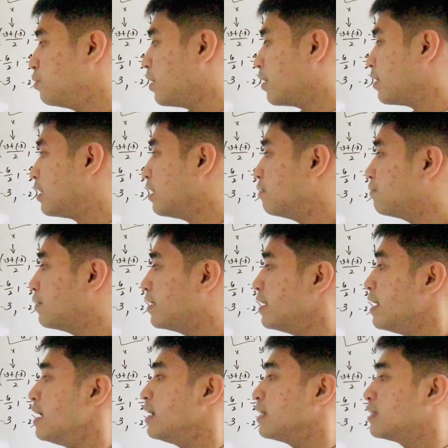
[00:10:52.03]
we are
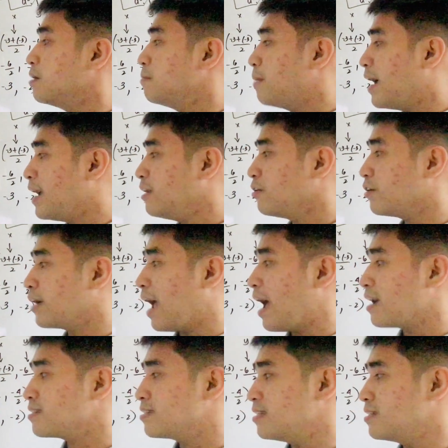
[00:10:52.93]
given the minor
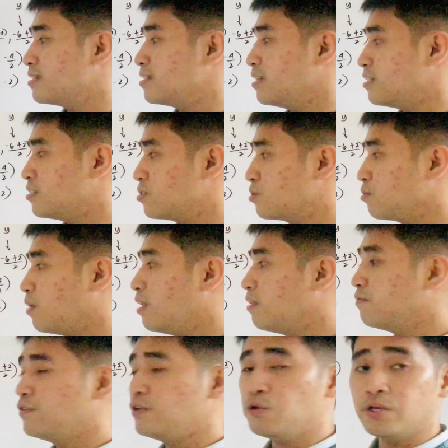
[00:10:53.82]
axis is
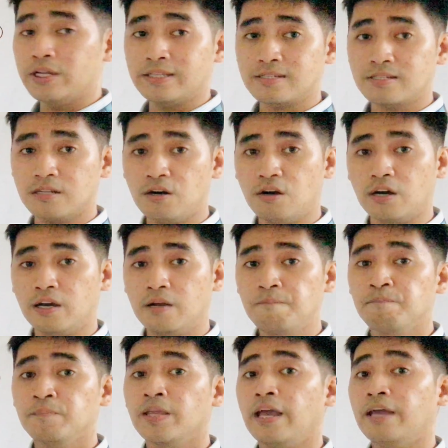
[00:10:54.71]
12 units long.
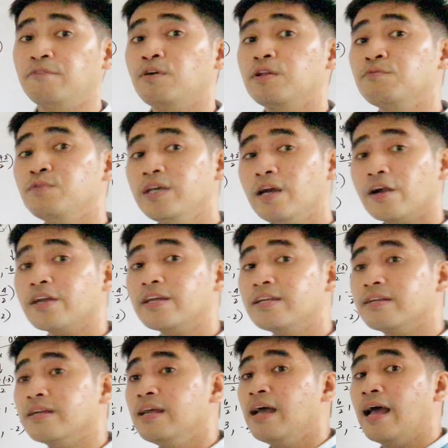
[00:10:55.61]
And when we
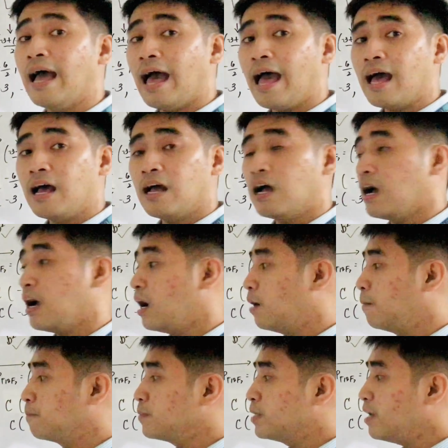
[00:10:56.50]
are
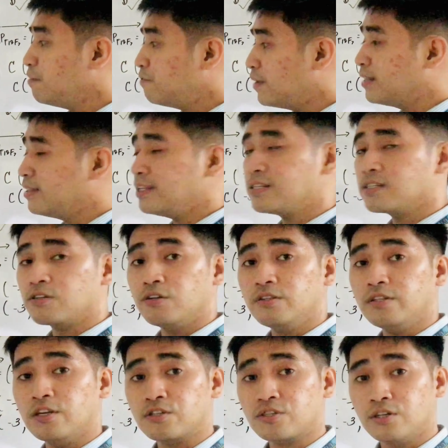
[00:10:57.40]
um, given this
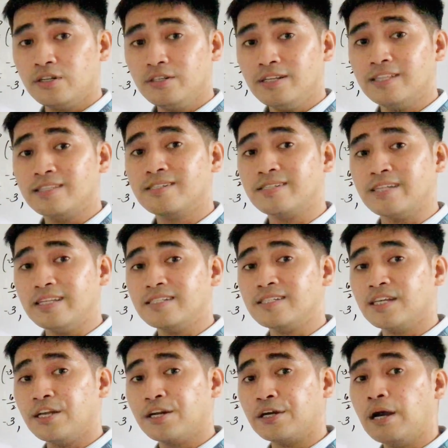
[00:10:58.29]
condition, it
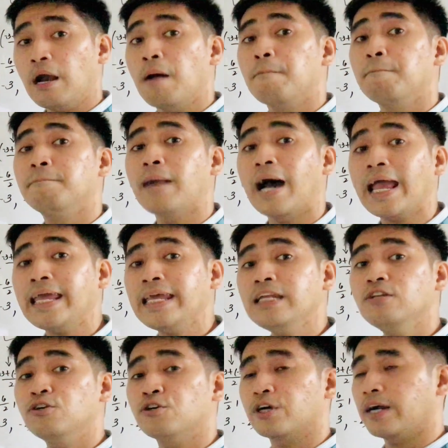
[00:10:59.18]
states here
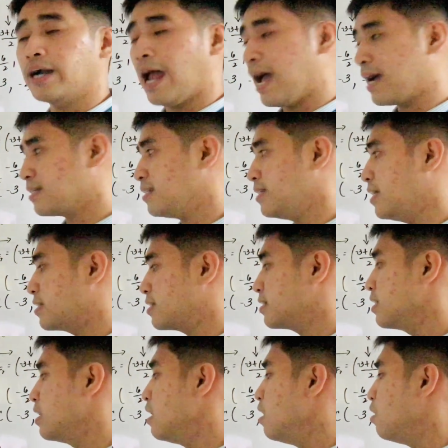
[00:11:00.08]
minor
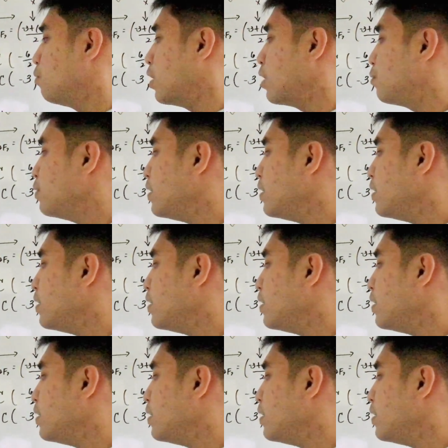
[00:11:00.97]
axis. When